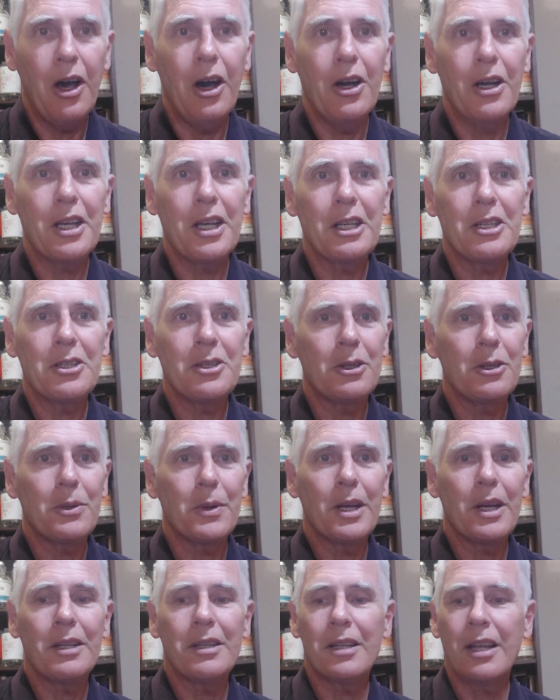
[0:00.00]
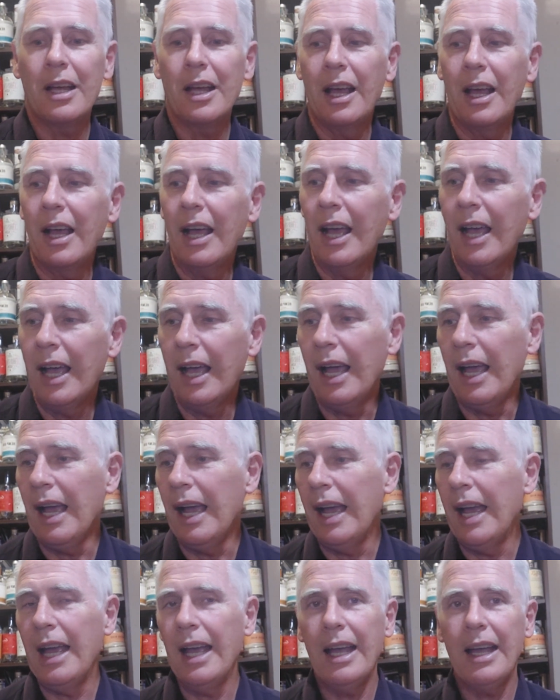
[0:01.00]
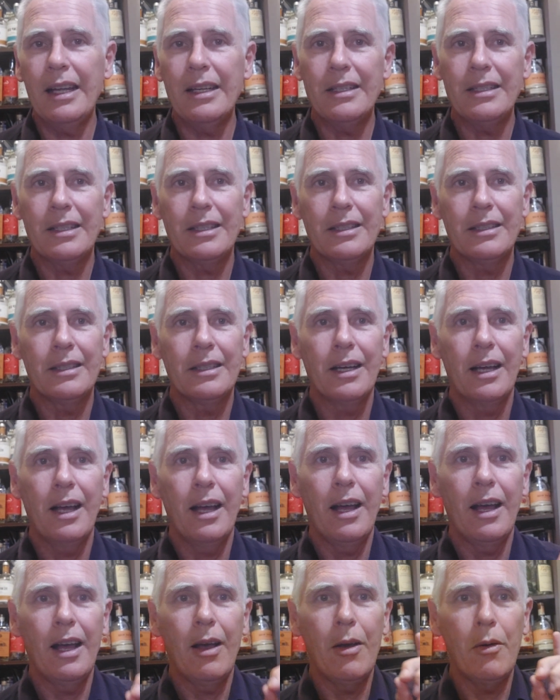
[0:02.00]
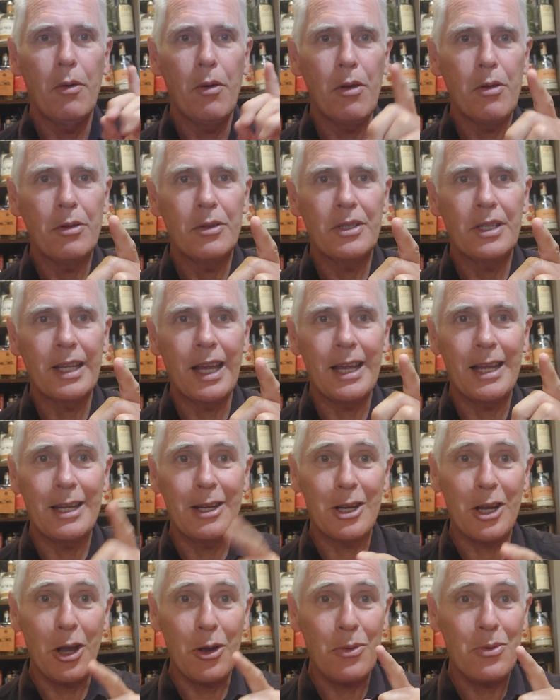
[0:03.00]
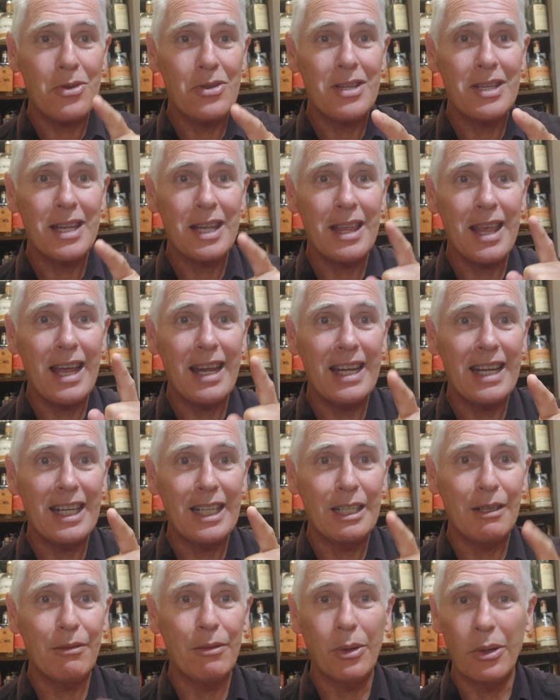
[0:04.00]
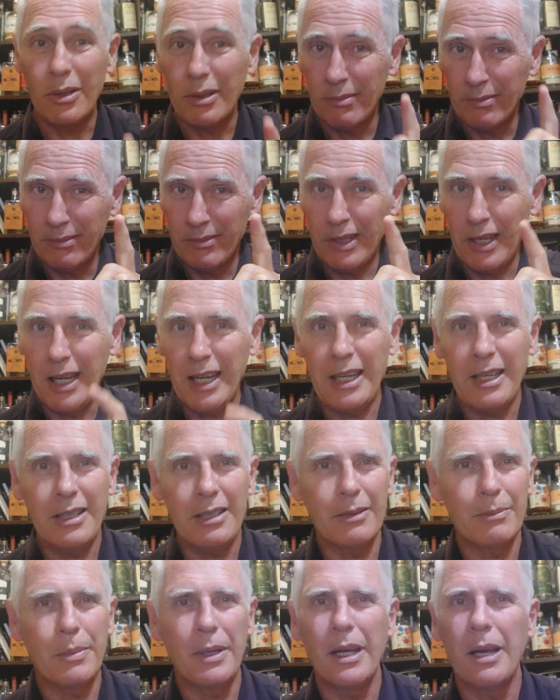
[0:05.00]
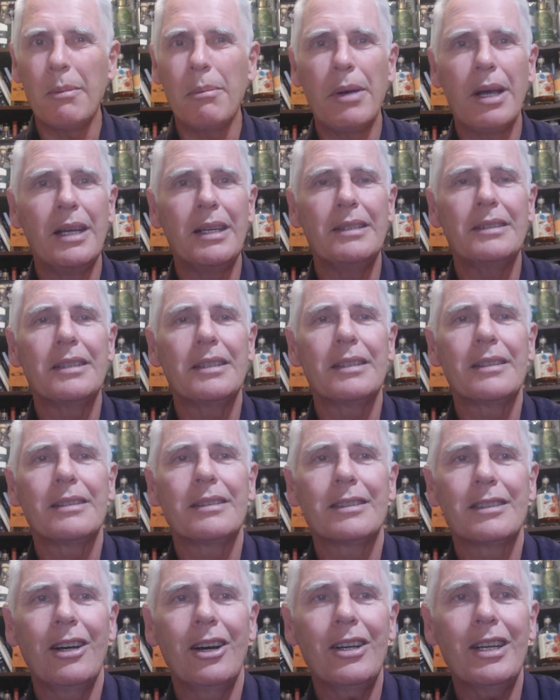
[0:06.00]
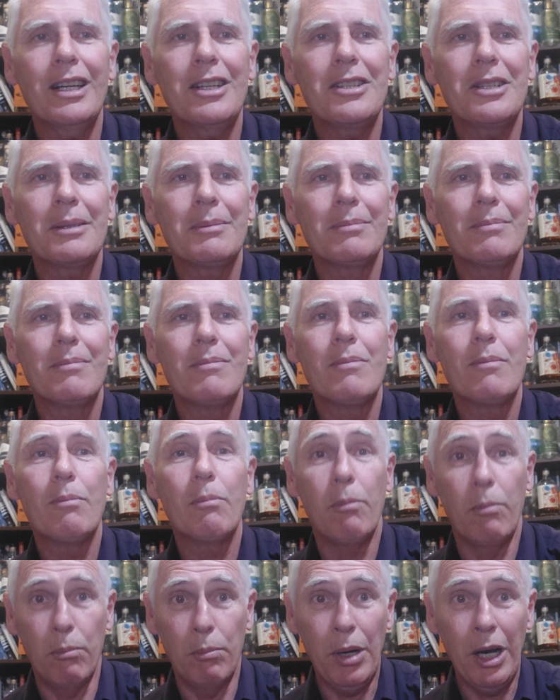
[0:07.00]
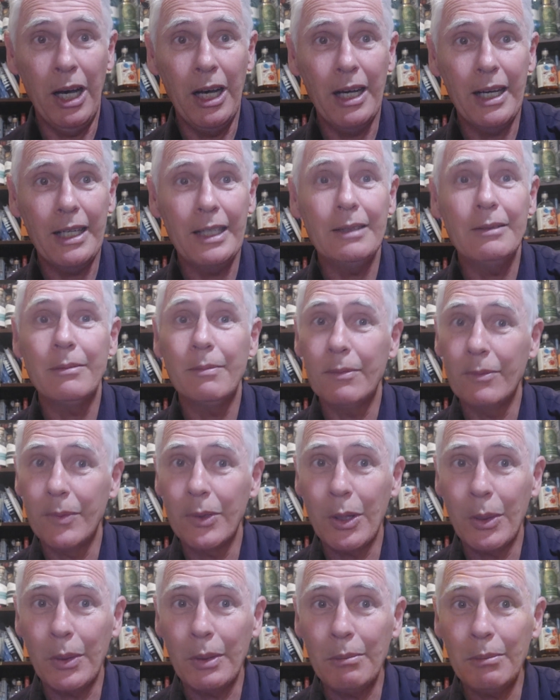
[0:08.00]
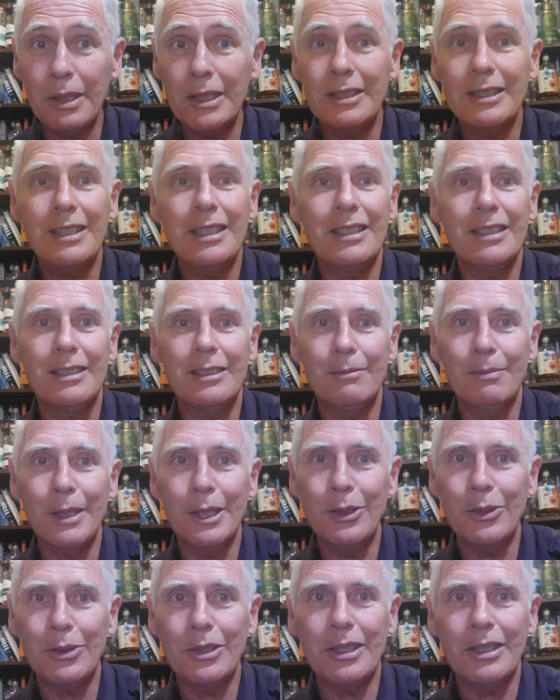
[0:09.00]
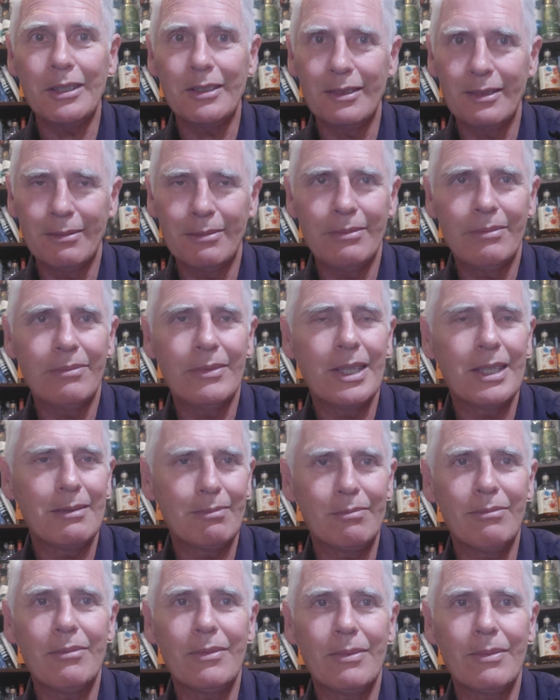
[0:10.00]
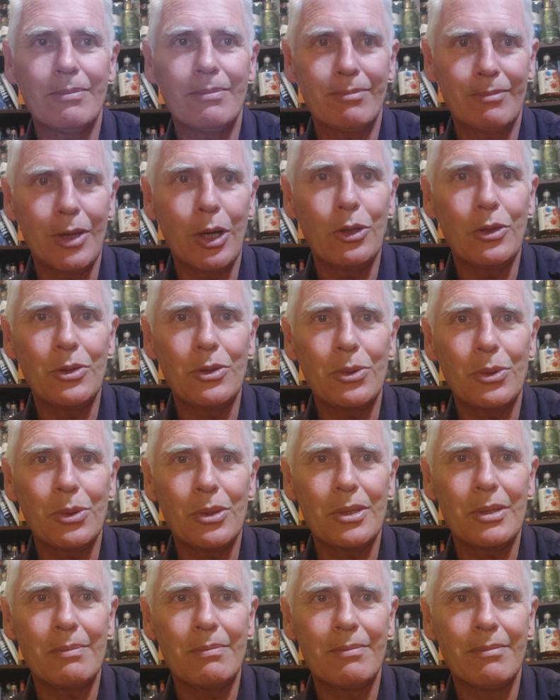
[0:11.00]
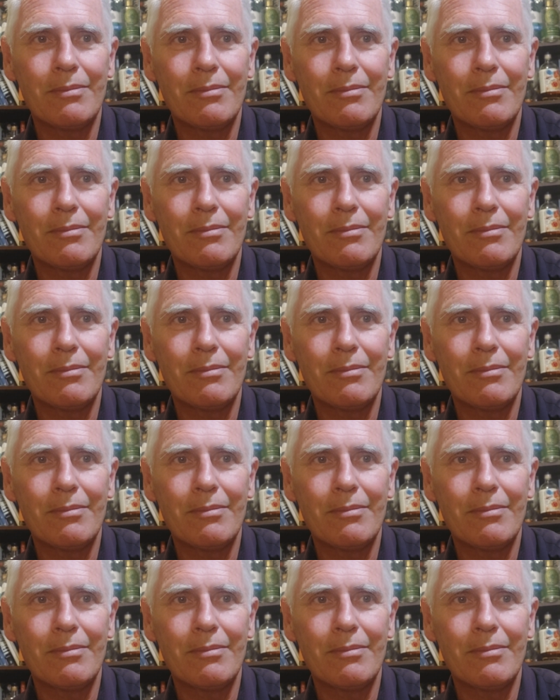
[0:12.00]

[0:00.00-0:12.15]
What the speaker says: I'll catch you around. And stay and go and see that interview. It'll be amazing. I'll catch you. Bye. Go ahead and be naughty. Odin's orders.